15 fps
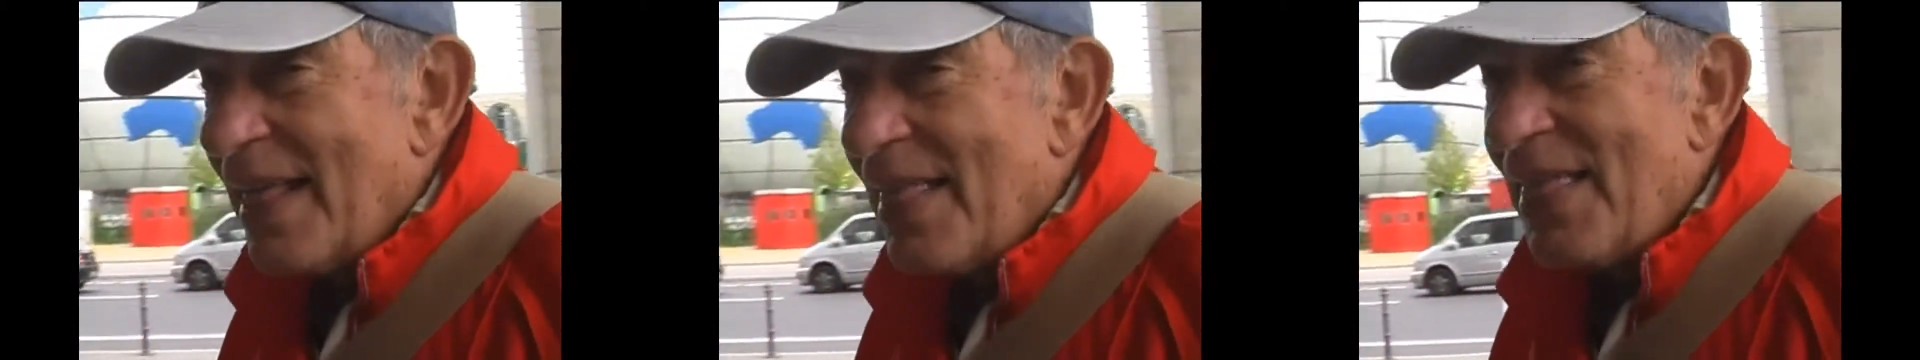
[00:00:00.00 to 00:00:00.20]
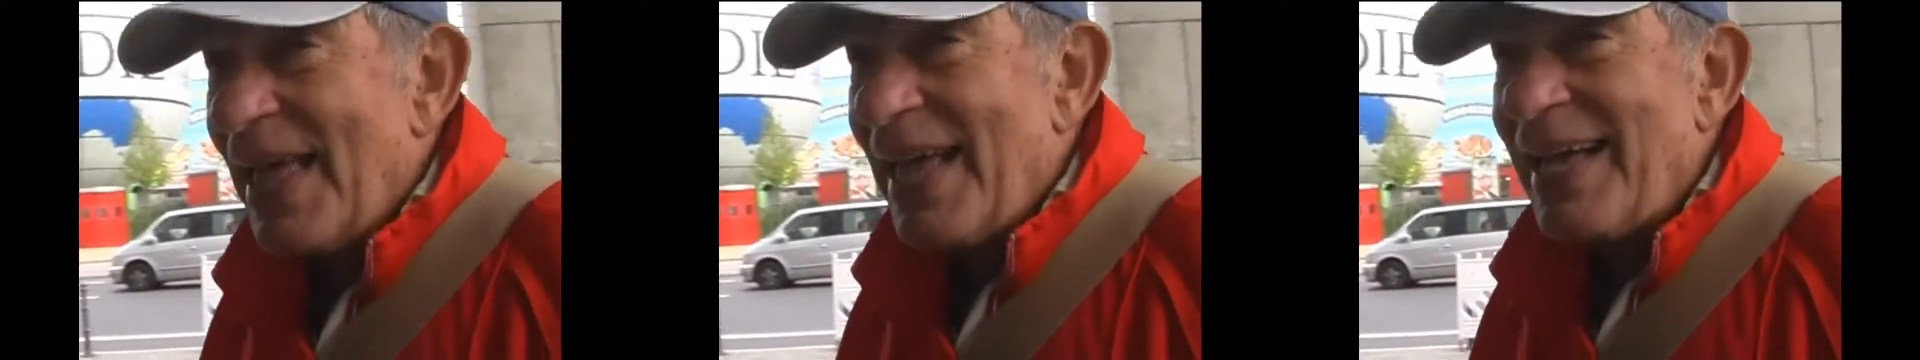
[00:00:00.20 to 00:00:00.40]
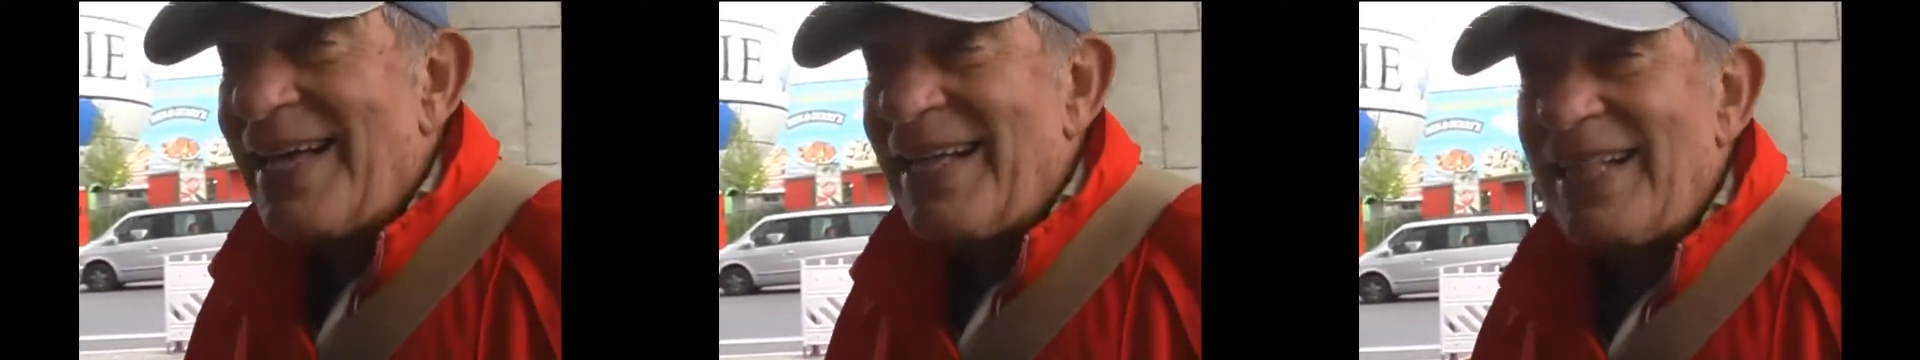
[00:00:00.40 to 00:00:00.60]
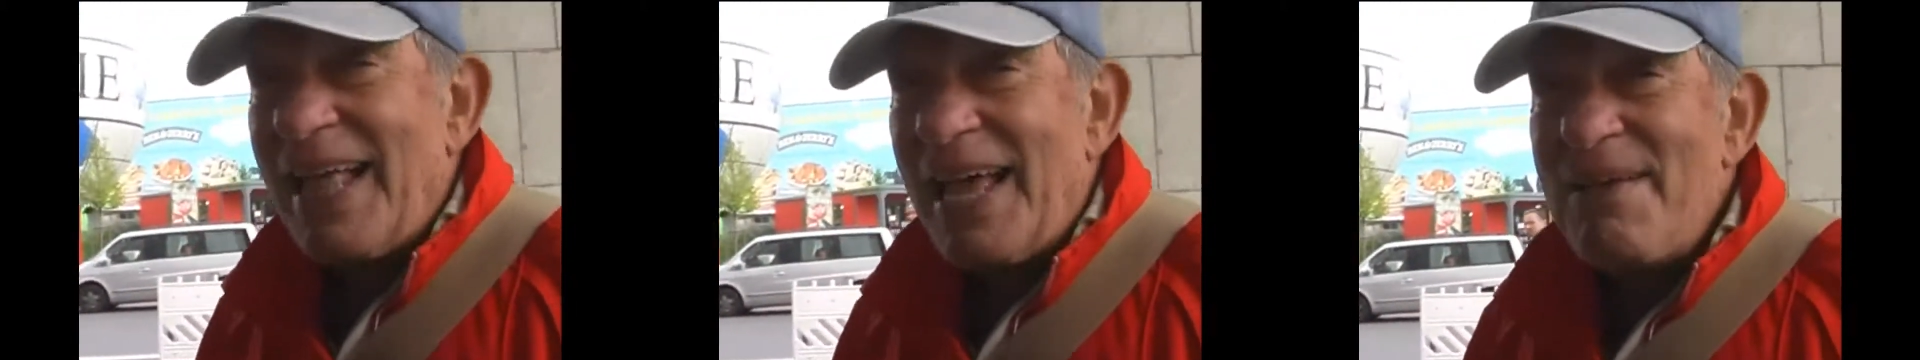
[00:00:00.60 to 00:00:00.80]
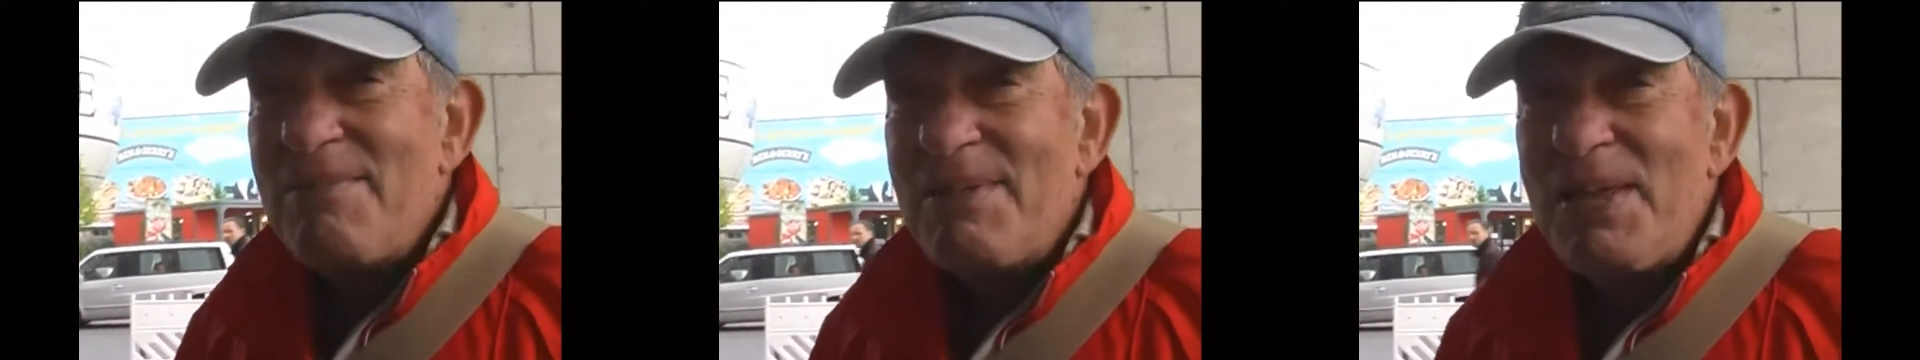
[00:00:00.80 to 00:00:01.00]
They
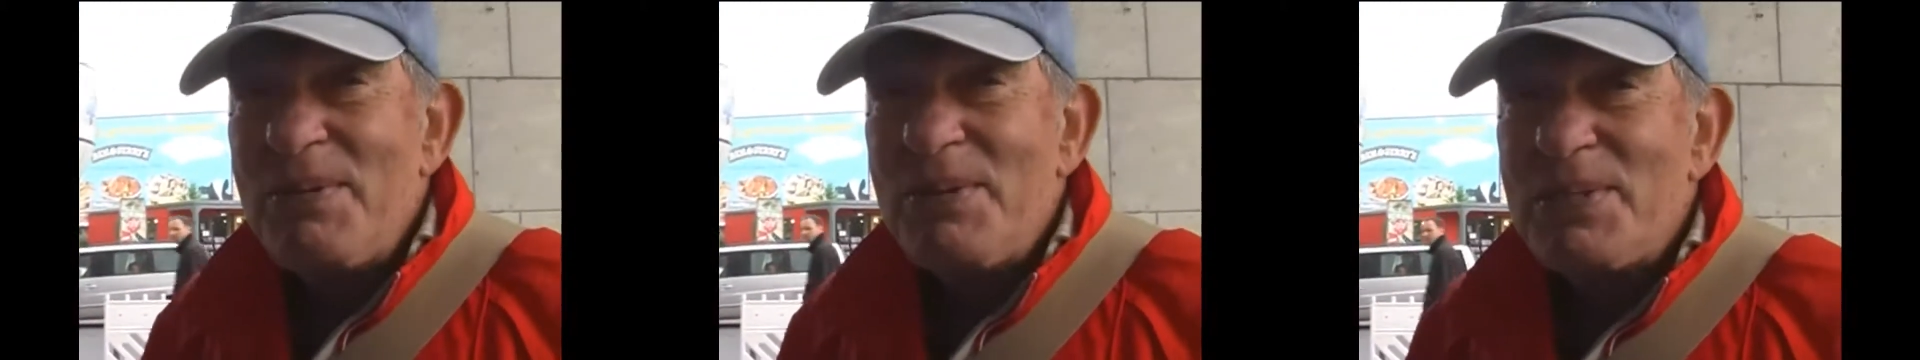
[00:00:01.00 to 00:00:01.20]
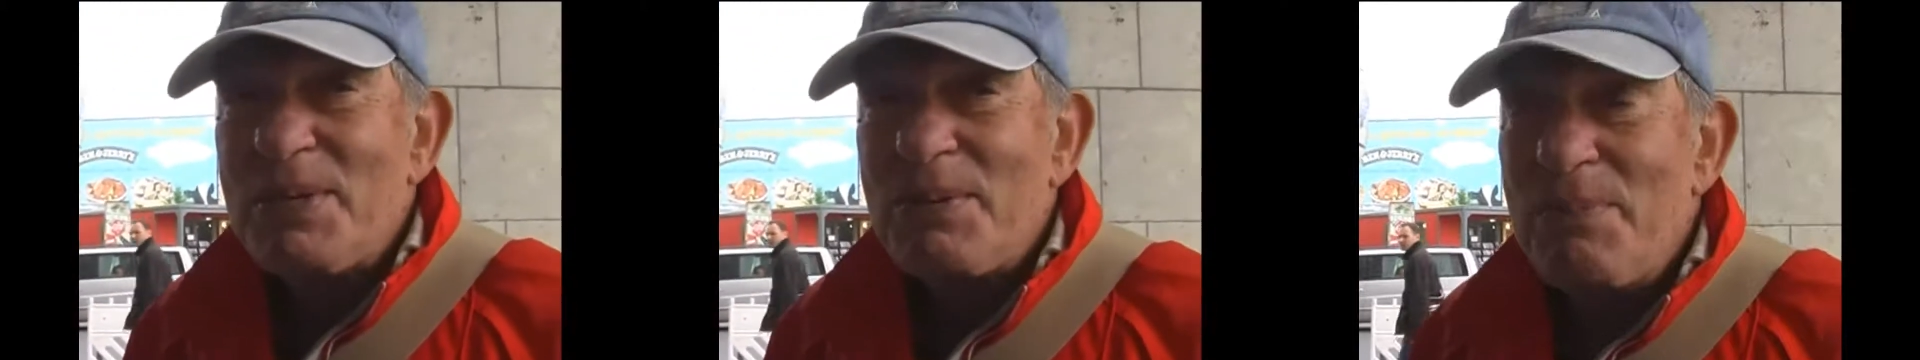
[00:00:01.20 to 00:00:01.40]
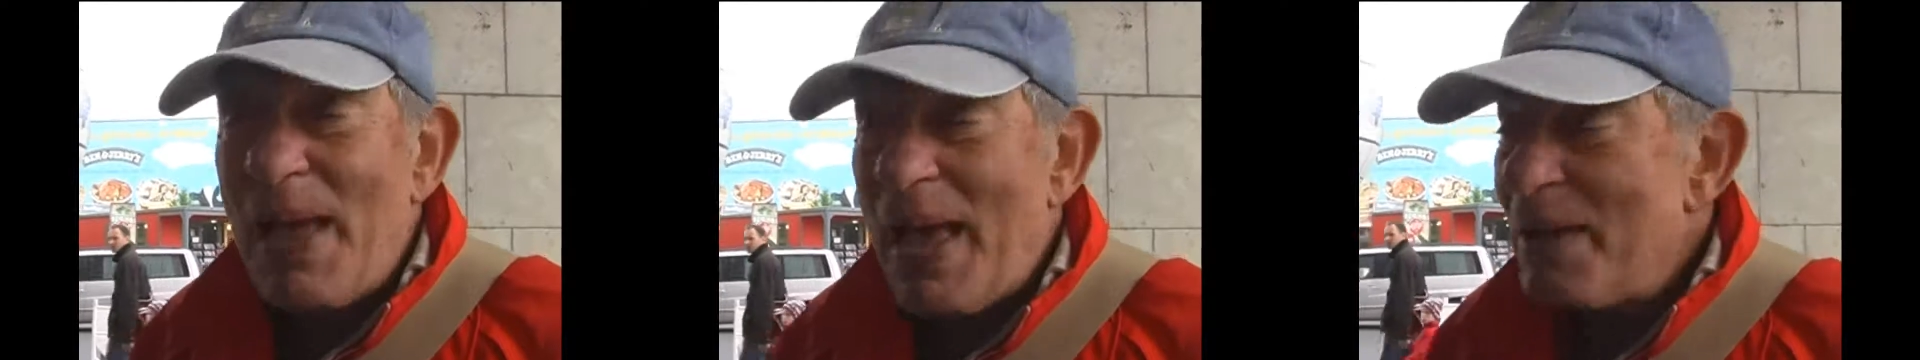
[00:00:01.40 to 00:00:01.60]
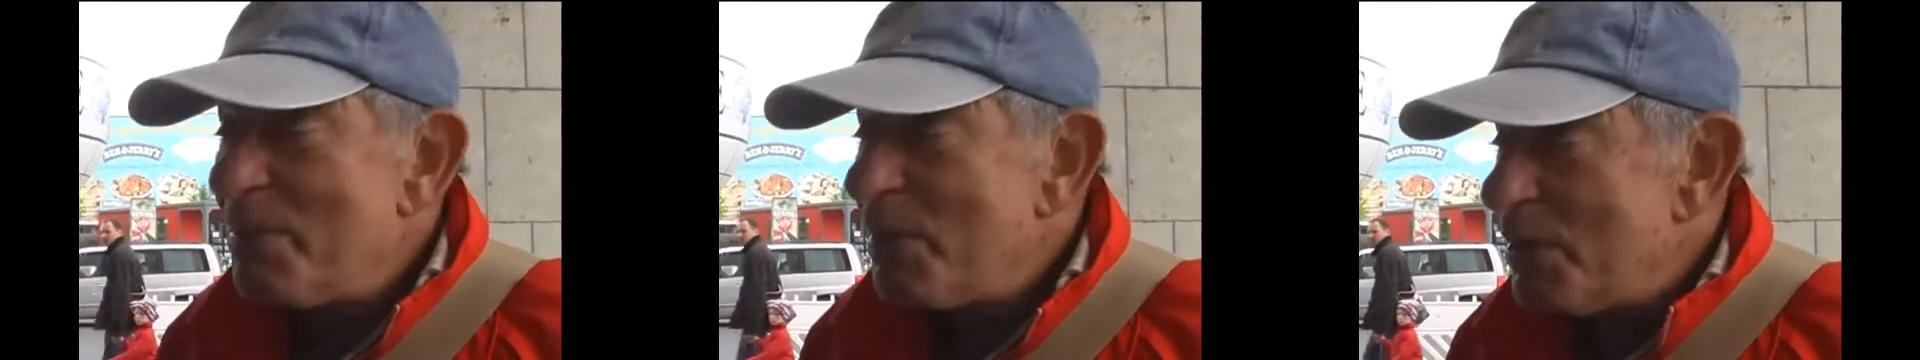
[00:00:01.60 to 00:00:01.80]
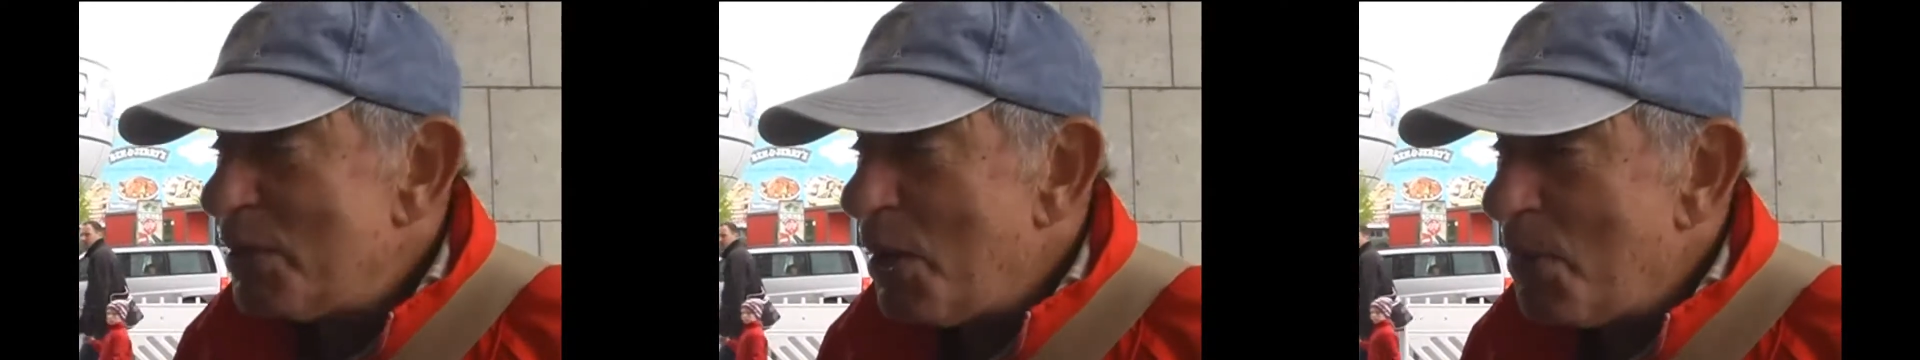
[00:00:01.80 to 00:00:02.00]
claimed he was a man
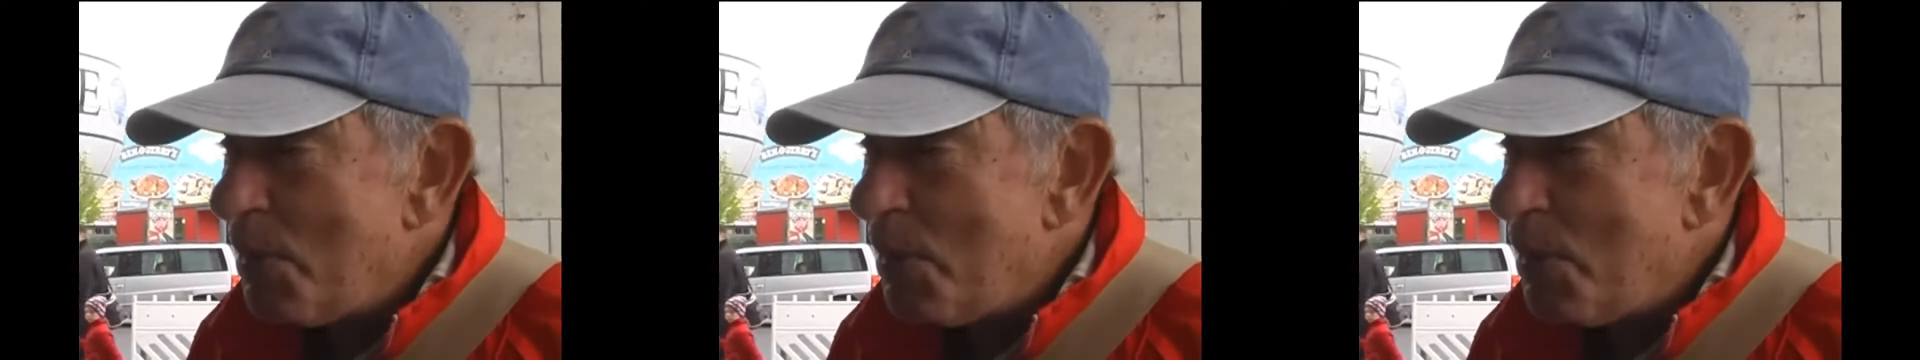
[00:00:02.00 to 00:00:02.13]
with no